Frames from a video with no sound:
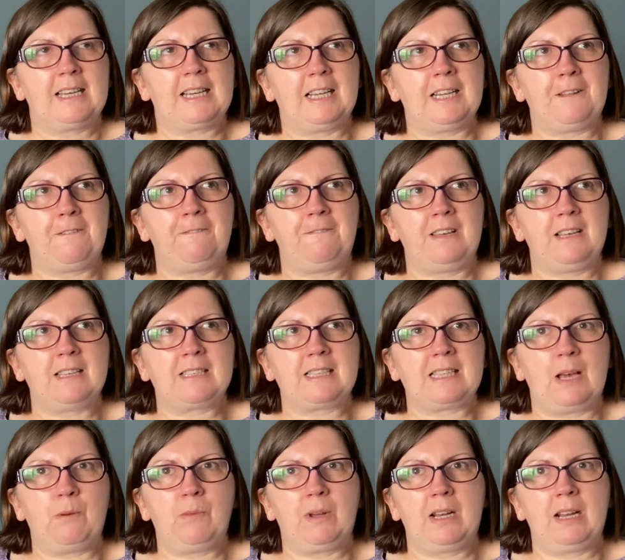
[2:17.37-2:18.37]
of feels
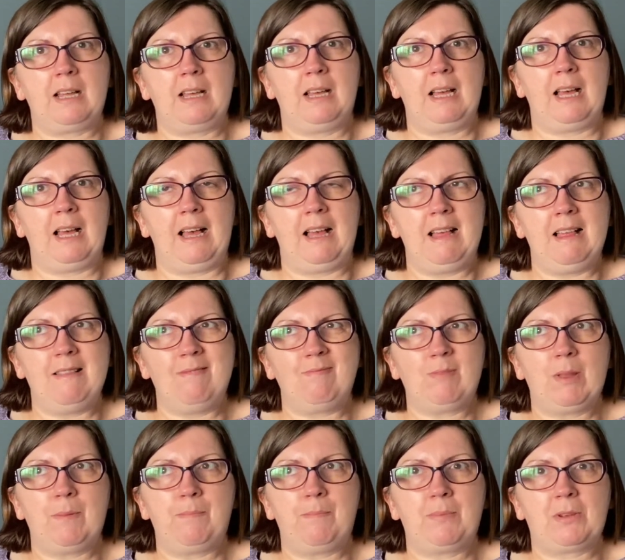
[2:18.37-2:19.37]
like
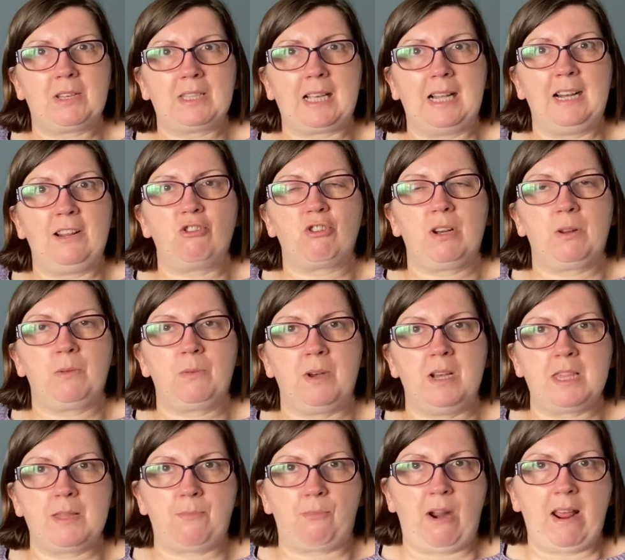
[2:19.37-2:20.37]
because I literally wear
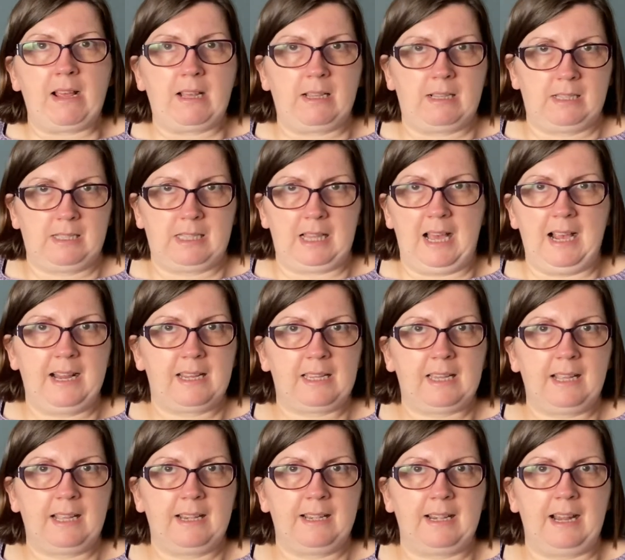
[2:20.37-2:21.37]
the brace like
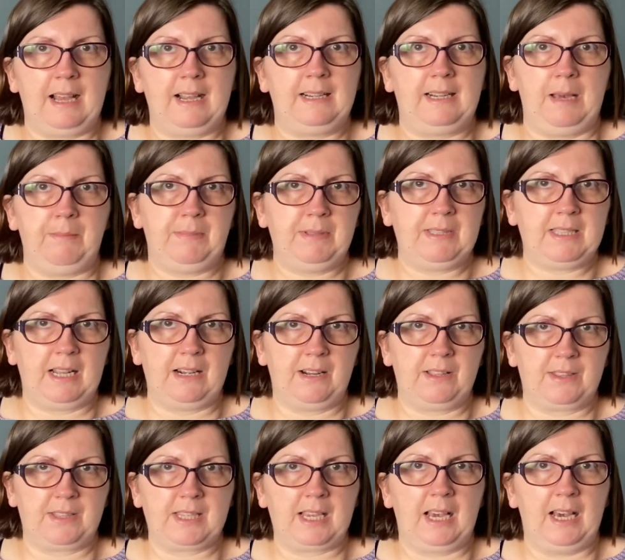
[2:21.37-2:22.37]
99% of
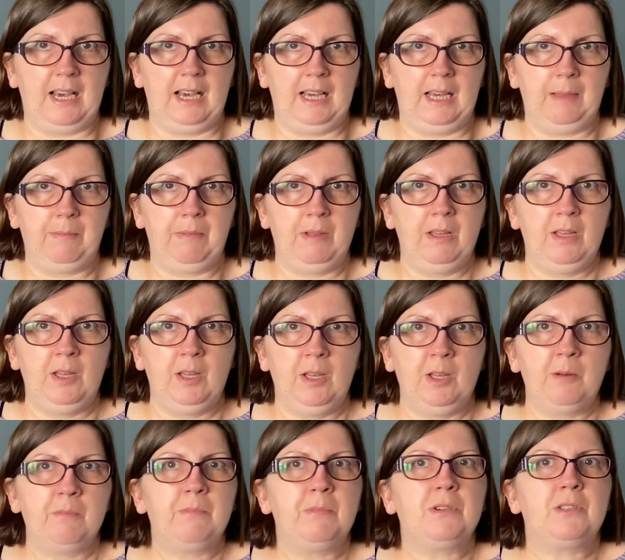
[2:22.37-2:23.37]
the time,
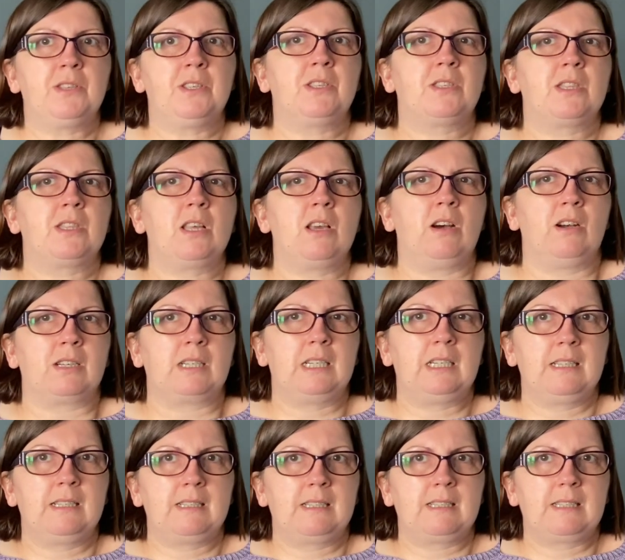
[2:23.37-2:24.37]
but there's the odd
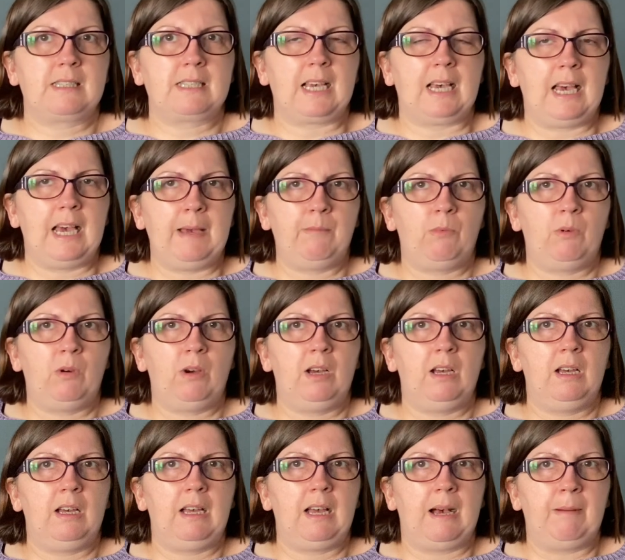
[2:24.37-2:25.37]
time
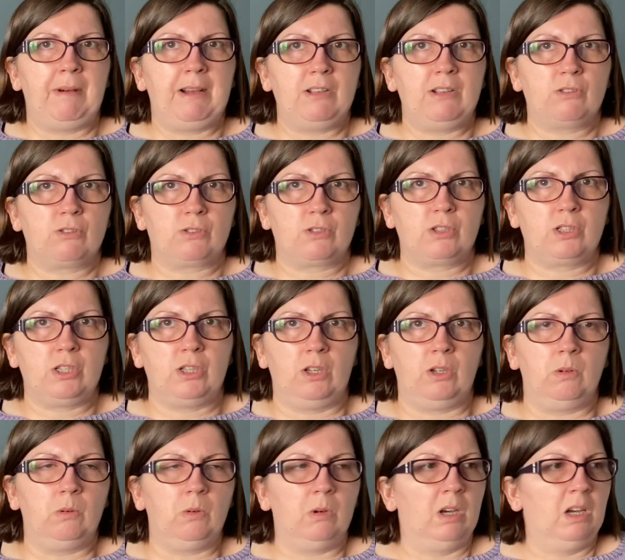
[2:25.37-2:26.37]
where I might just
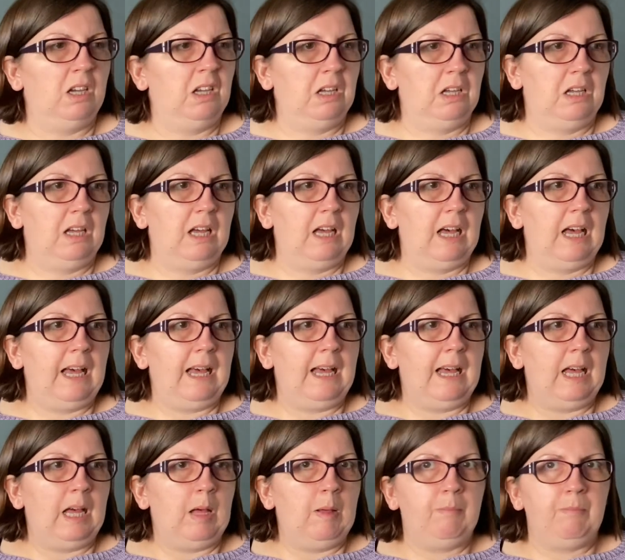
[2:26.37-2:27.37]
do
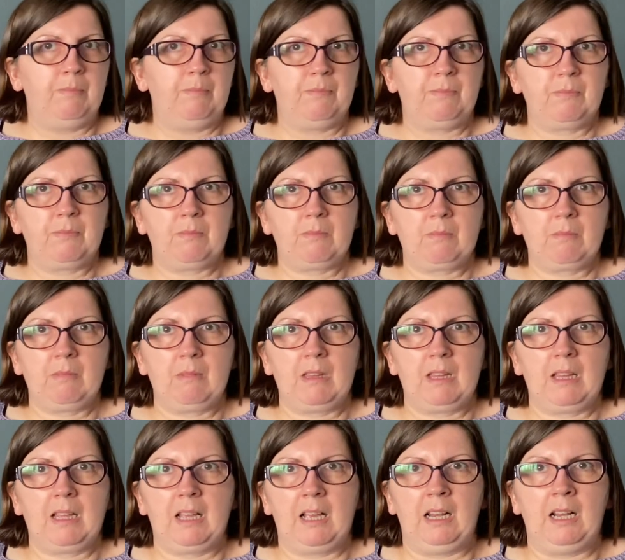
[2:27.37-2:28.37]
a
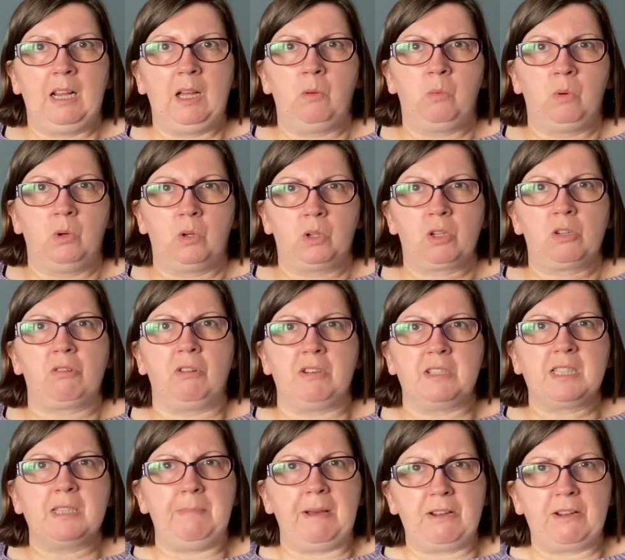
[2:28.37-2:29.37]
little walk across
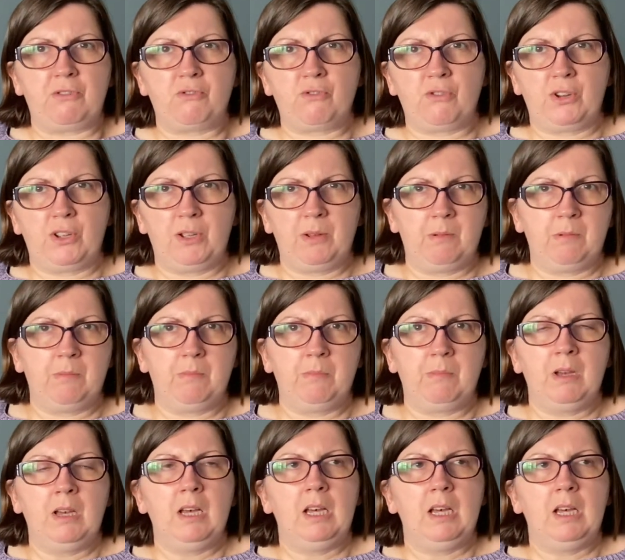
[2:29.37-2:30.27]
the bedroom